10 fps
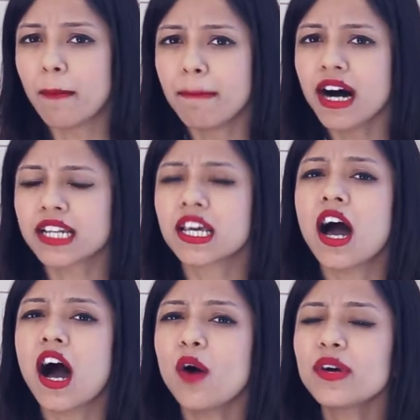But
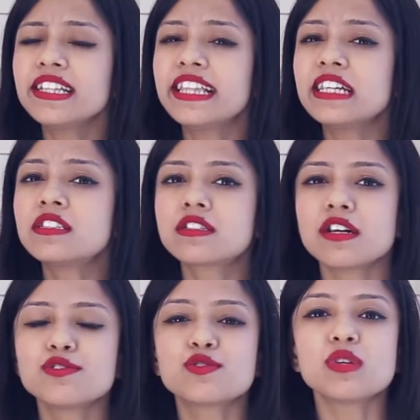how can things
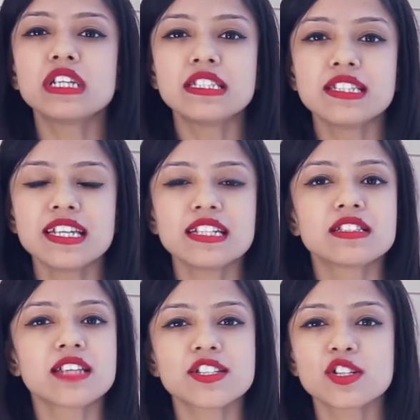turn so easy in
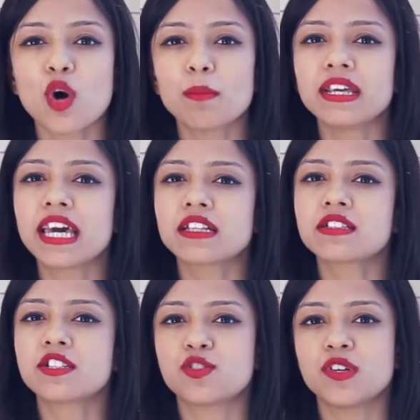such a complicated
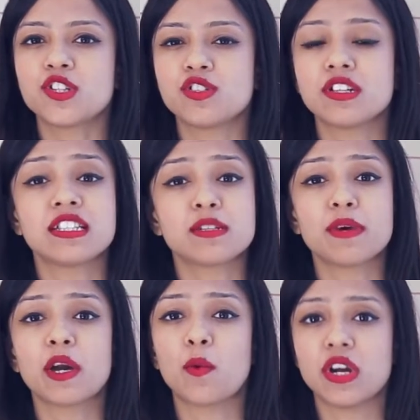situation is a
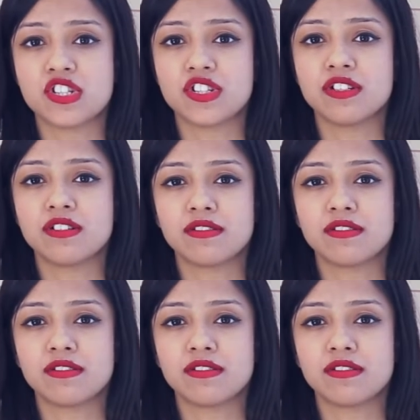big question.